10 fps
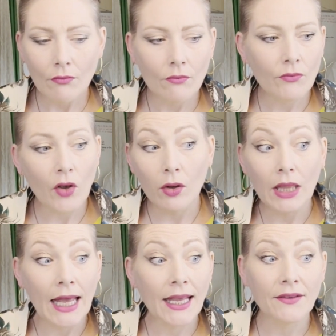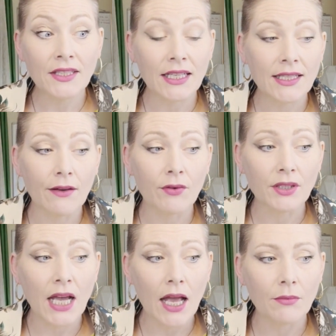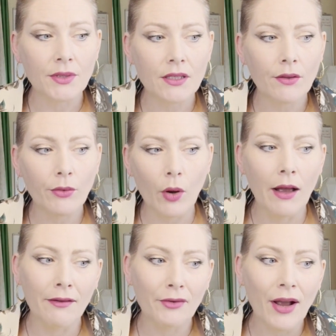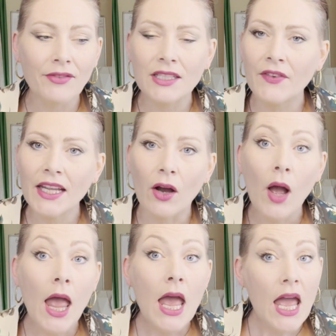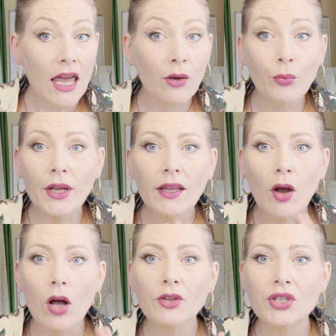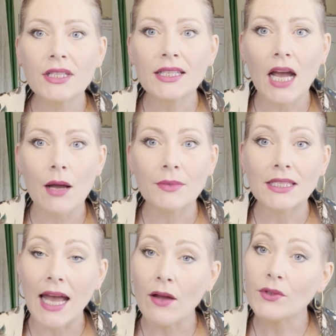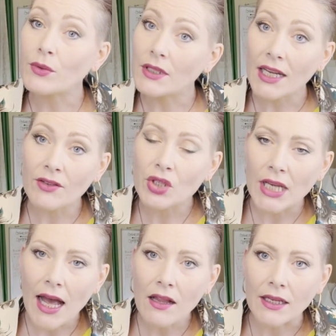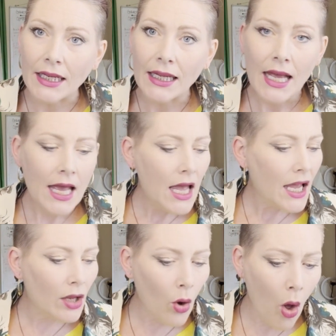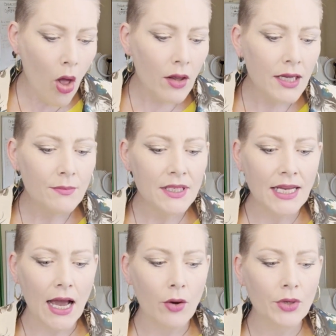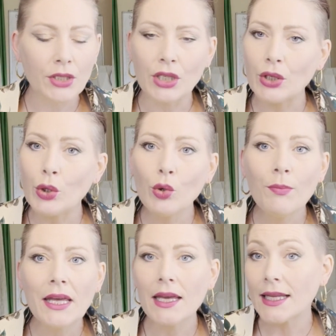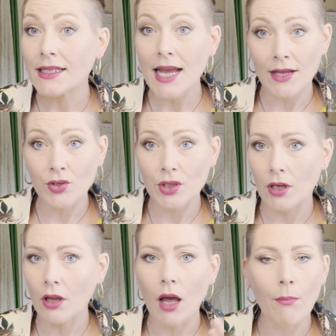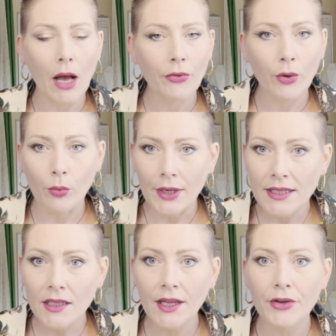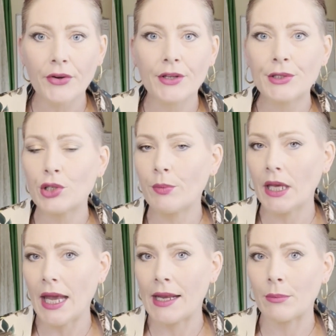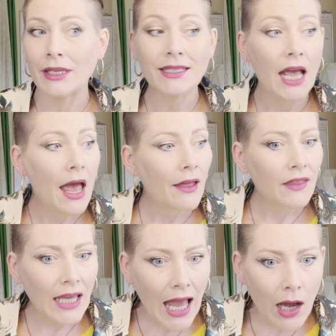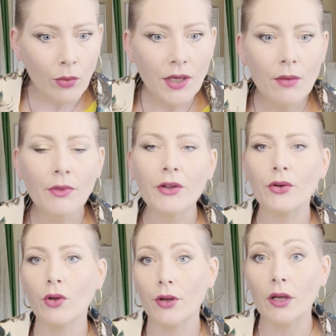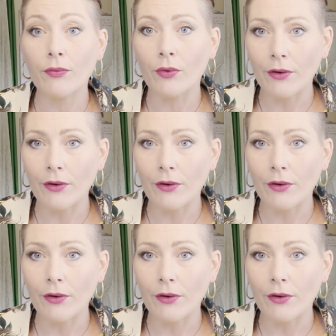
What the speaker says: So like I've said several times throughout this video, it really all just comes down to intentionality. It all comes down to you being intentional about the reason that you're consuming cannabis, the outcome that you're looking for